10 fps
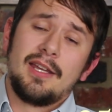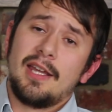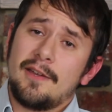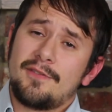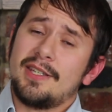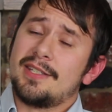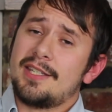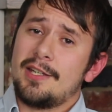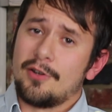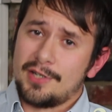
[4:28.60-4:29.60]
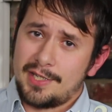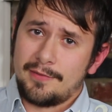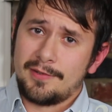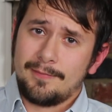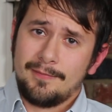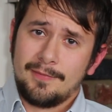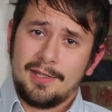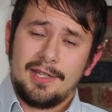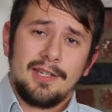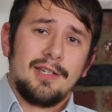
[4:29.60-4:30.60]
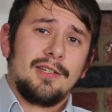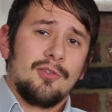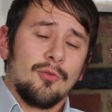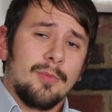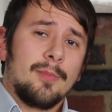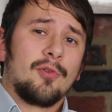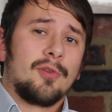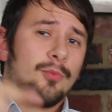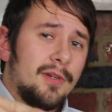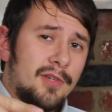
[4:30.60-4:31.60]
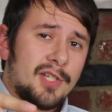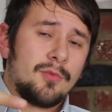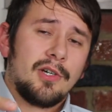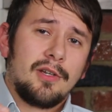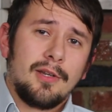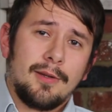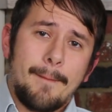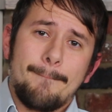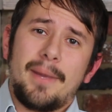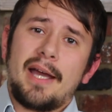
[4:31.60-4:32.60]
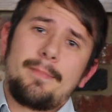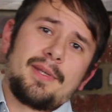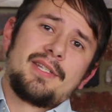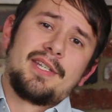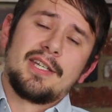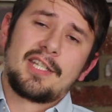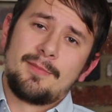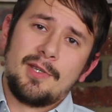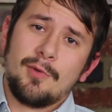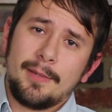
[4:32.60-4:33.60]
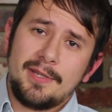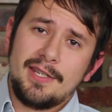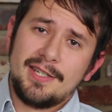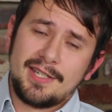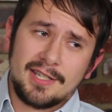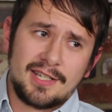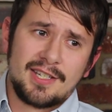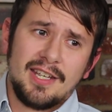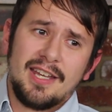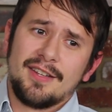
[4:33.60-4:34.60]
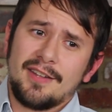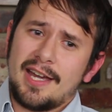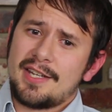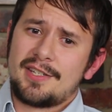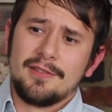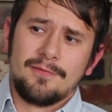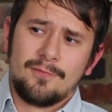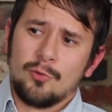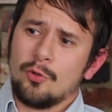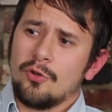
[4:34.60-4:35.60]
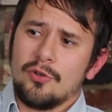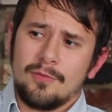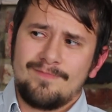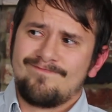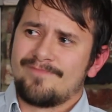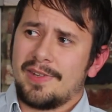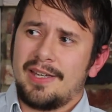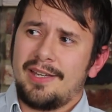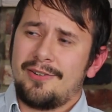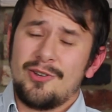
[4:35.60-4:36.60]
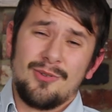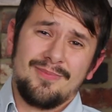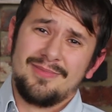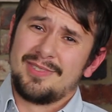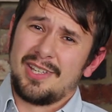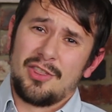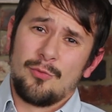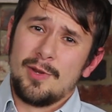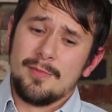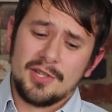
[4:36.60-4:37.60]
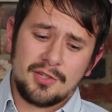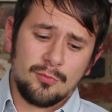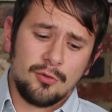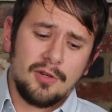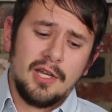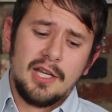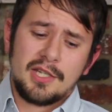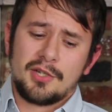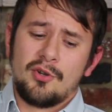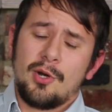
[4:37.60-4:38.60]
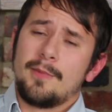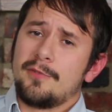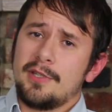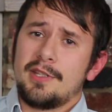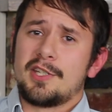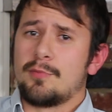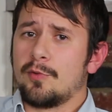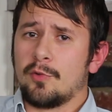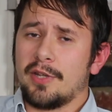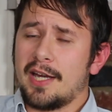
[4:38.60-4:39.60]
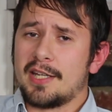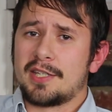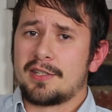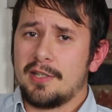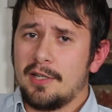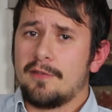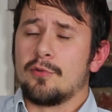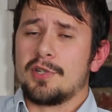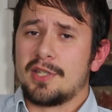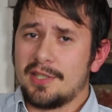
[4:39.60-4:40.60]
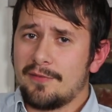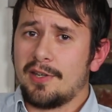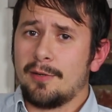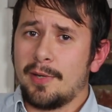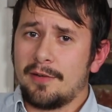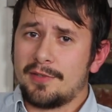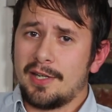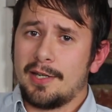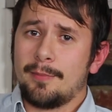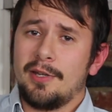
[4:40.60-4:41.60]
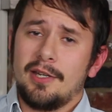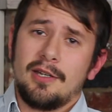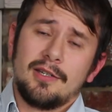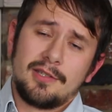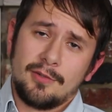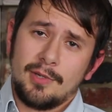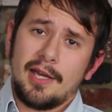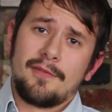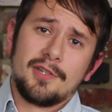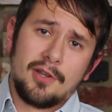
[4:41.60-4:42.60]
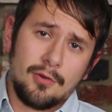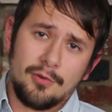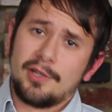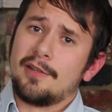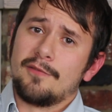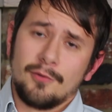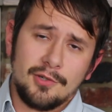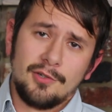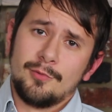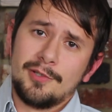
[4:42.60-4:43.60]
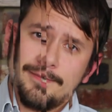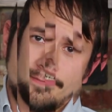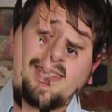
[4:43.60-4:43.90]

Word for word: F N T R seven. You'll remember the previous one, B Y P E six, B Y P E six, lasted for, I don't know, like three months or more. So hopefully this one will last for a significant amount of time until we have to go looking for a new one.